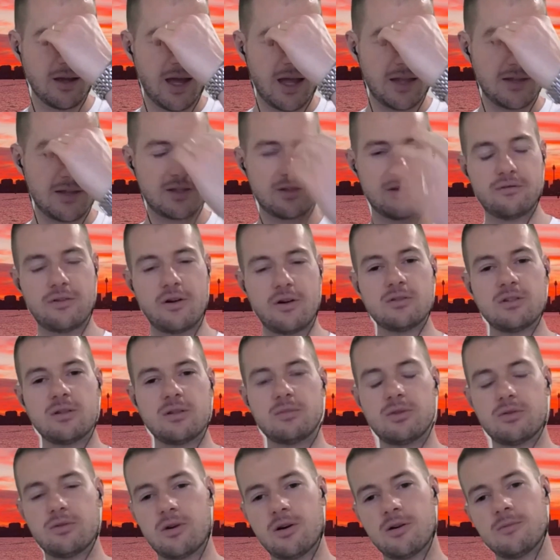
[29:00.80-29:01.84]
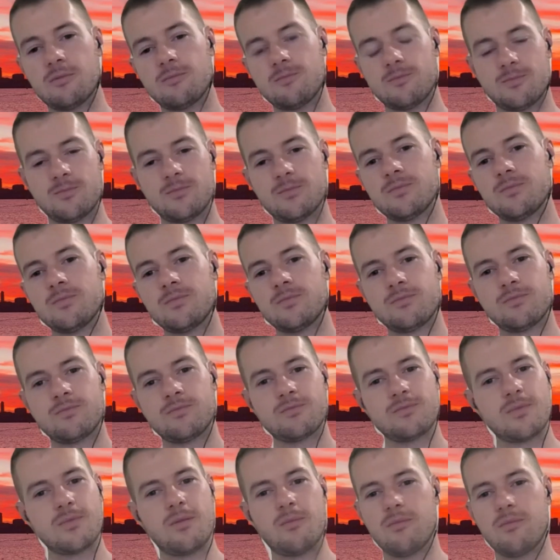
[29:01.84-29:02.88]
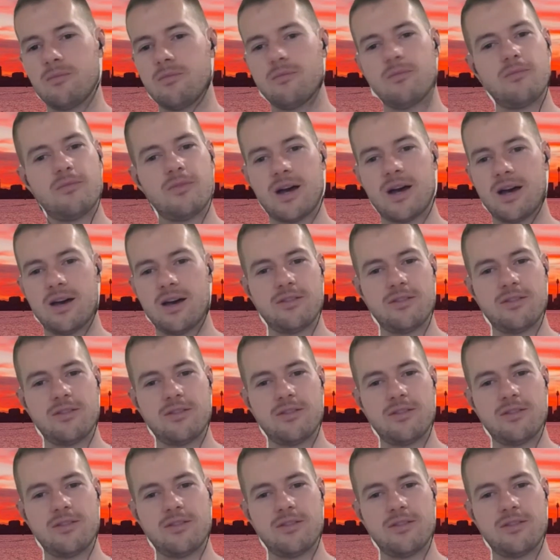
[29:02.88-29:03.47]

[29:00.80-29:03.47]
entered the phone number wrong. Right. That